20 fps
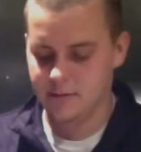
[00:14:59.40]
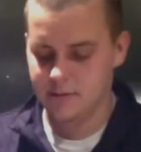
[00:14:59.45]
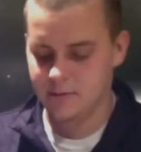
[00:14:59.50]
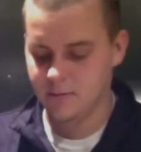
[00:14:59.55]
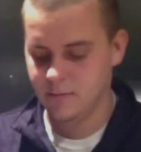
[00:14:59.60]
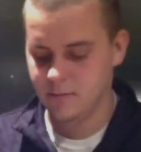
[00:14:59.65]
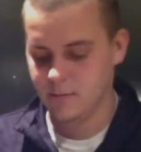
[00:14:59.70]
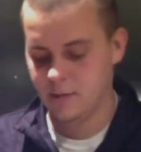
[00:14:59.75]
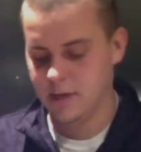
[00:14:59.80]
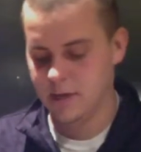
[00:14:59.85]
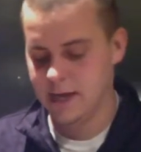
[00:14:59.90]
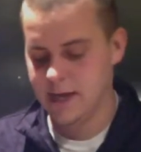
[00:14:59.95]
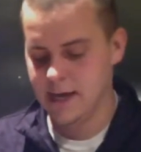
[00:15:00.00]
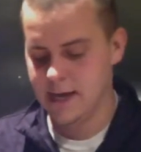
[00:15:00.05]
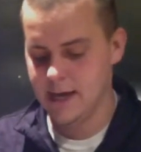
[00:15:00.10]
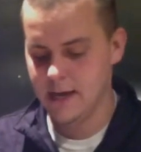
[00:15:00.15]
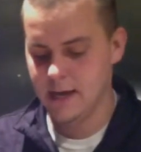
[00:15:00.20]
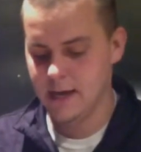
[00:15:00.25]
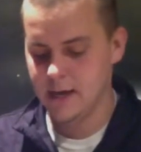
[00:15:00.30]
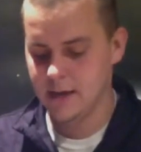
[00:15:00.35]
will
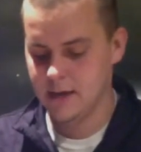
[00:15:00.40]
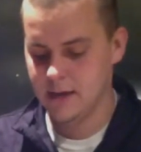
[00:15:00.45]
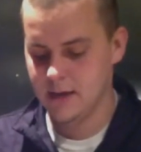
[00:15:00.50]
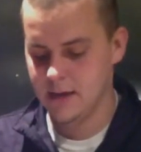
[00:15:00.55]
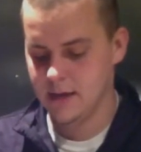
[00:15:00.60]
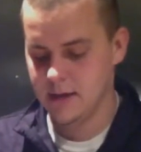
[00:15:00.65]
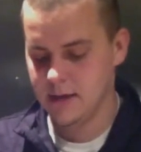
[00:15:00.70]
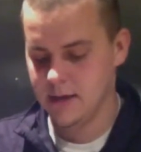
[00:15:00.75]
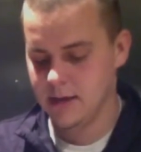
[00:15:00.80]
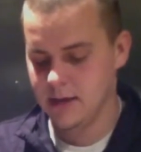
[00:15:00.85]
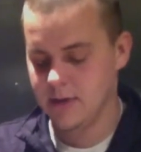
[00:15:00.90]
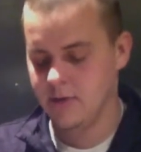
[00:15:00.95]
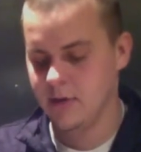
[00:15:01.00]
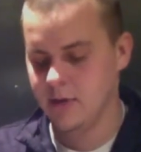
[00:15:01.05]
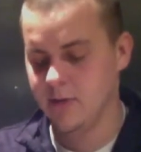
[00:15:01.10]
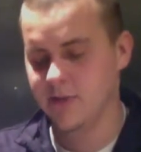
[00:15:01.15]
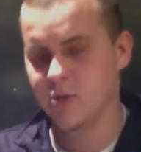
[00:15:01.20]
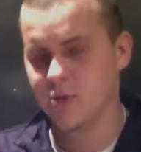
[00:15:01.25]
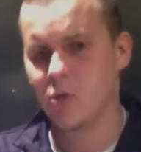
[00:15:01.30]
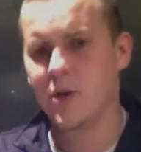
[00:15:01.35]
add the
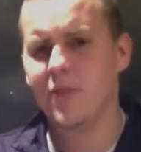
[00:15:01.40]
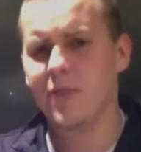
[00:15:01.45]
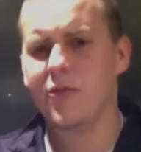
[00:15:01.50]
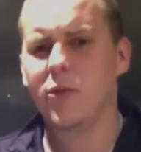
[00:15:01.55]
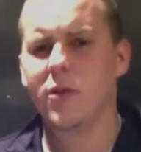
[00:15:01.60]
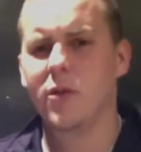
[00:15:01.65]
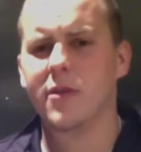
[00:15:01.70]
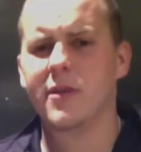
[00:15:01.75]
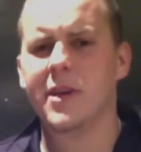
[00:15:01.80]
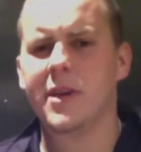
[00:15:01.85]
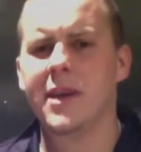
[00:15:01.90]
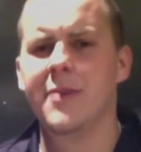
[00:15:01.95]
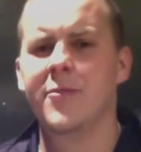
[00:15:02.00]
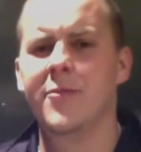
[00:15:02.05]
number 24th team